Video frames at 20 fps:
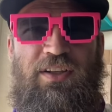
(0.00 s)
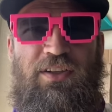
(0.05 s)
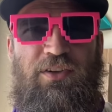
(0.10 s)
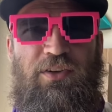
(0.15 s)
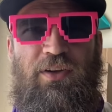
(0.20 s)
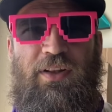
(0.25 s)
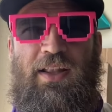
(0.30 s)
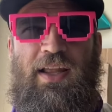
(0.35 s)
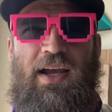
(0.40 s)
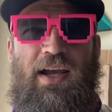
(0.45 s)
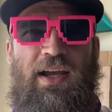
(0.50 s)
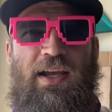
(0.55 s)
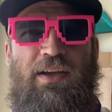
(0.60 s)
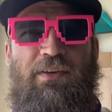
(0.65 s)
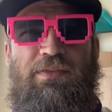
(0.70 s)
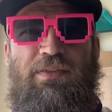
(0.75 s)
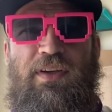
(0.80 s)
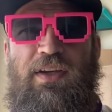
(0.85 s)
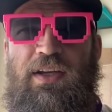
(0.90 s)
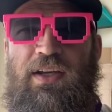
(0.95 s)
your
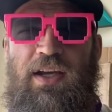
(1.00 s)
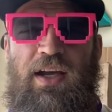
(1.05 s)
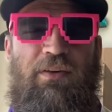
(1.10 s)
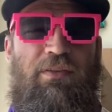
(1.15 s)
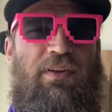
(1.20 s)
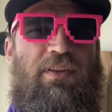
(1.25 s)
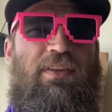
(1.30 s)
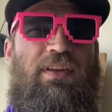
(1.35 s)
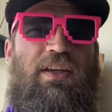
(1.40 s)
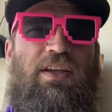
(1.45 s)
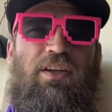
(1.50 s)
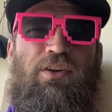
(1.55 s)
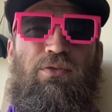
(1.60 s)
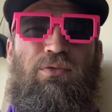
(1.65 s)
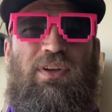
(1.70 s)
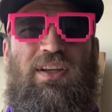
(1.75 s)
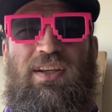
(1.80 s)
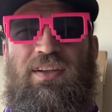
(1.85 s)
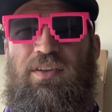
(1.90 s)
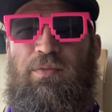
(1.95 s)
life, everything you
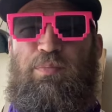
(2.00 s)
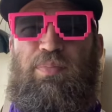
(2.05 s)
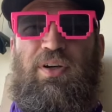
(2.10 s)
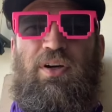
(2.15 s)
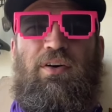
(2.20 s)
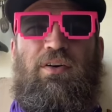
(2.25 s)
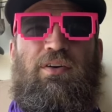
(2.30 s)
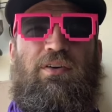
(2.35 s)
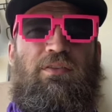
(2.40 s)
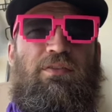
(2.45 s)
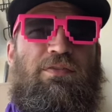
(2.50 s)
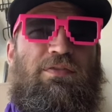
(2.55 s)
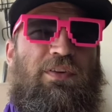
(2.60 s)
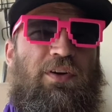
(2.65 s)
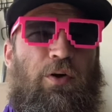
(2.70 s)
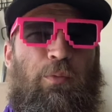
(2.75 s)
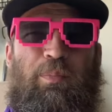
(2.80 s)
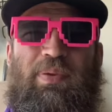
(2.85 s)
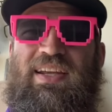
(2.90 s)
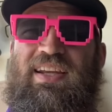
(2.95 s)
need to feel,
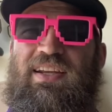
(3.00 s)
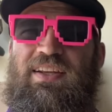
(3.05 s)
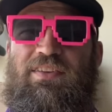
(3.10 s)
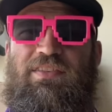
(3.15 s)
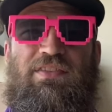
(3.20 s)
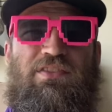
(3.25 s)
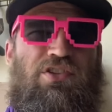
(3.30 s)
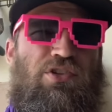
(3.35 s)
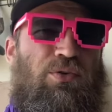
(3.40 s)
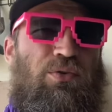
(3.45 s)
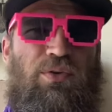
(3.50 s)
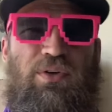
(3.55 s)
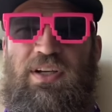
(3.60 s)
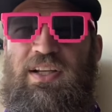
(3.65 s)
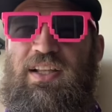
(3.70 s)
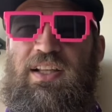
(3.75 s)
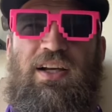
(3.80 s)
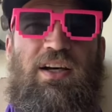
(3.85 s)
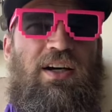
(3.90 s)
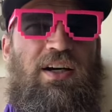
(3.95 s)
feel peace, joy,
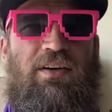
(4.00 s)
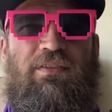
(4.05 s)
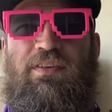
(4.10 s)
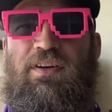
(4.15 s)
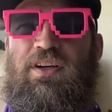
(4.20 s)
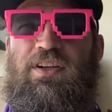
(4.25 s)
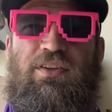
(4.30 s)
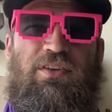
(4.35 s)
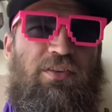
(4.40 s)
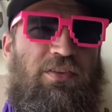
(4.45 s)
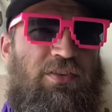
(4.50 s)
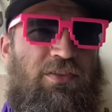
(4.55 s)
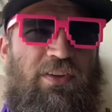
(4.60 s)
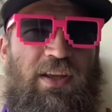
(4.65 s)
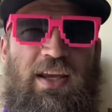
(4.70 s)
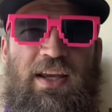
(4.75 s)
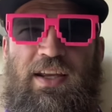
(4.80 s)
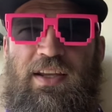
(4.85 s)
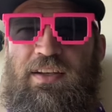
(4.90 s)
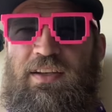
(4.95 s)
love,
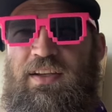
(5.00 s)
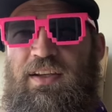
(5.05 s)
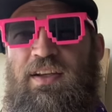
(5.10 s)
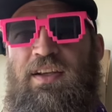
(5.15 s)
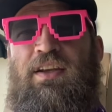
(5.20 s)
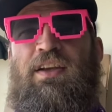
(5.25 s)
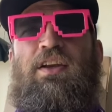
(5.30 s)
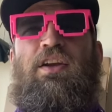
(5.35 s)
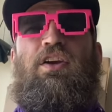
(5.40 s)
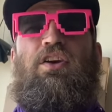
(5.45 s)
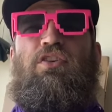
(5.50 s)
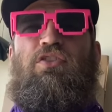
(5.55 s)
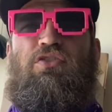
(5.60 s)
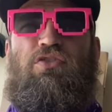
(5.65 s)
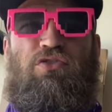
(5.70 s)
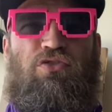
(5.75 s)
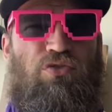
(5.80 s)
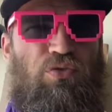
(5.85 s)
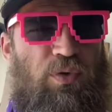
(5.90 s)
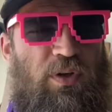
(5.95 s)
understanding,
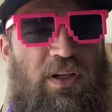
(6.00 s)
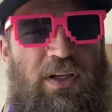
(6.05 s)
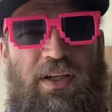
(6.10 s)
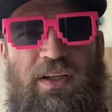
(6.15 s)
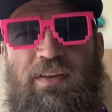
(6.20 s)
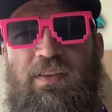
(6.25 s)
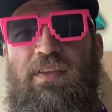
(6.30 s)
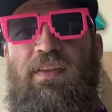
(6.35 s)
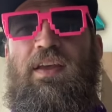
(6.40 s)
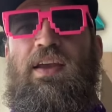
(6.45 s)
strength,